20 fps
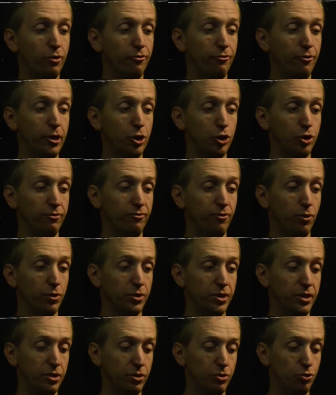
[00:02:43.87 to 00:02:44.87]
your friction
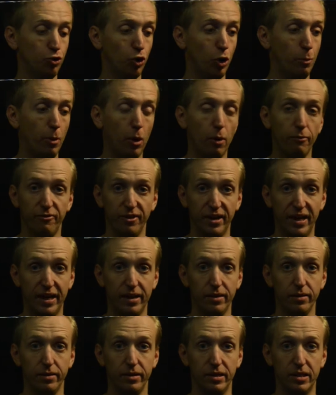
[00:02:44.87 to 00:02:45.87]
forces drop off
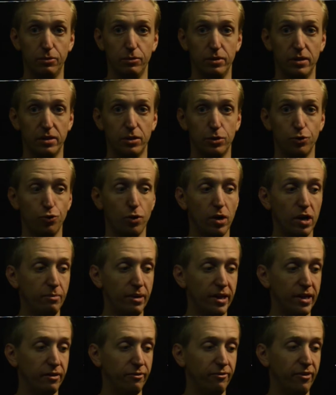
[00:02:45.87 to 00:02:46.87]
again, and this was the
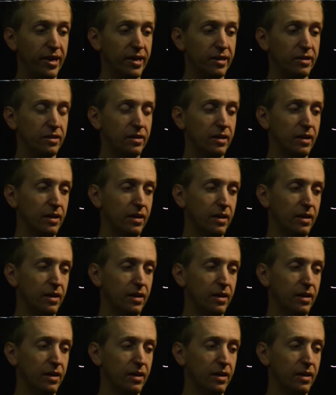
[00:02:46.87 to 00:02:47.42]
Stribeck effect.